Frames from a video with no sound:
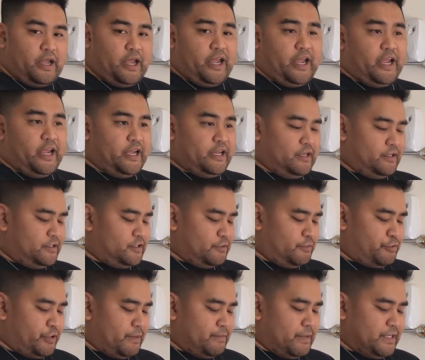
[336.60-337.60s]
And
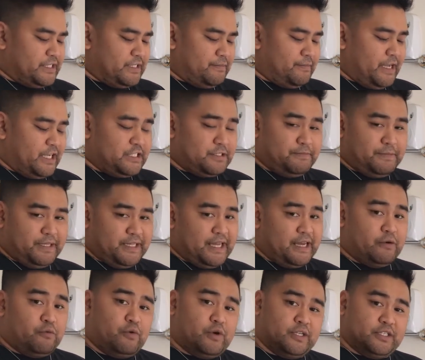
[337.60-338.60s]
so pretty much it makes me
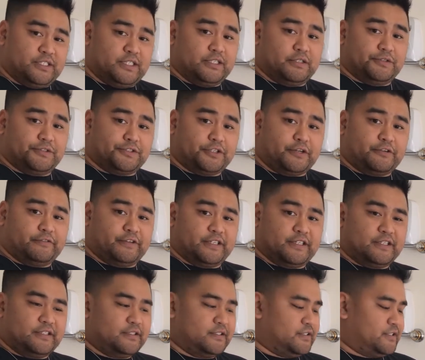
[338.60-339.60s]
that one single
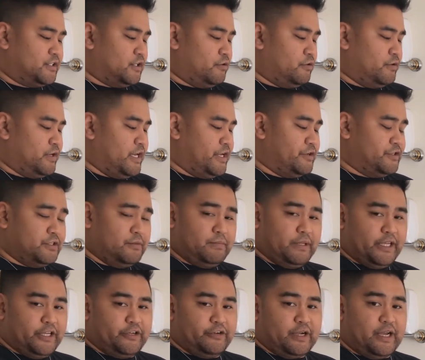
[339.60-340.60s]
serving. So when I use a
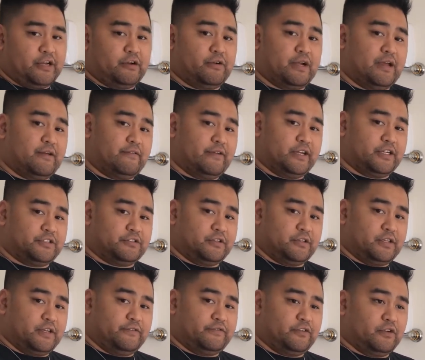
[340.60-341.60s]
blender, I don't have
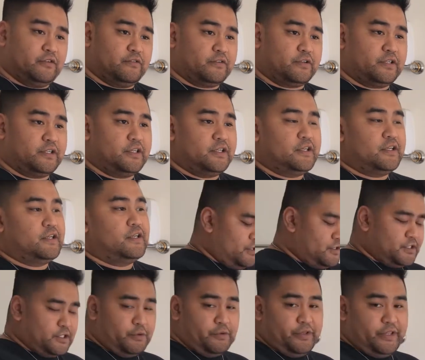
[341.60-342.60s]
extra left over.
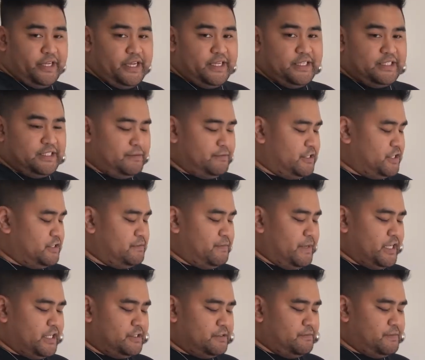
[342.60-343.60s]
So with this, it just
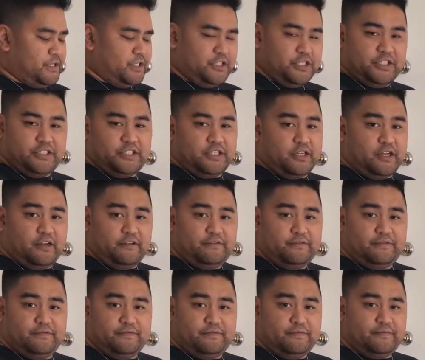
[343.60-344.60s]
makes me just
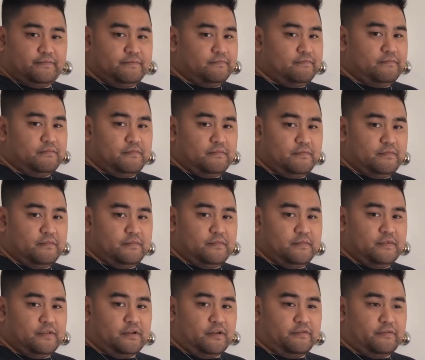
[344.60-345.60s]
enough
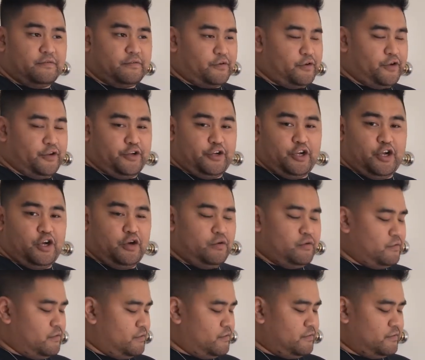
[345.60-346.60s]
for on the
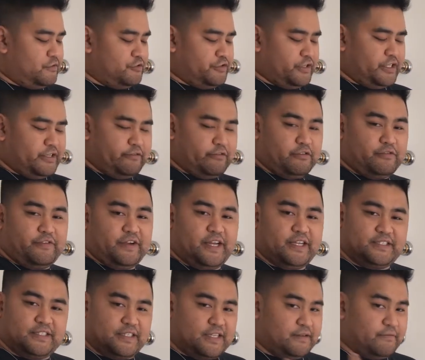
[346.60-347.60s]
go, drink it real
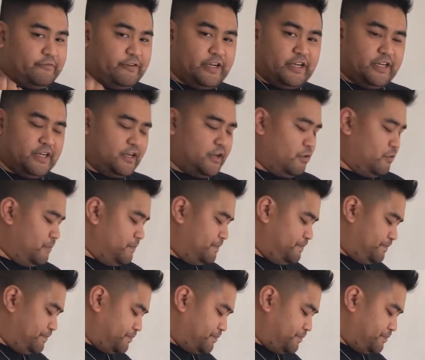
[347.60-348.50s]
fast, and I'm ready to go.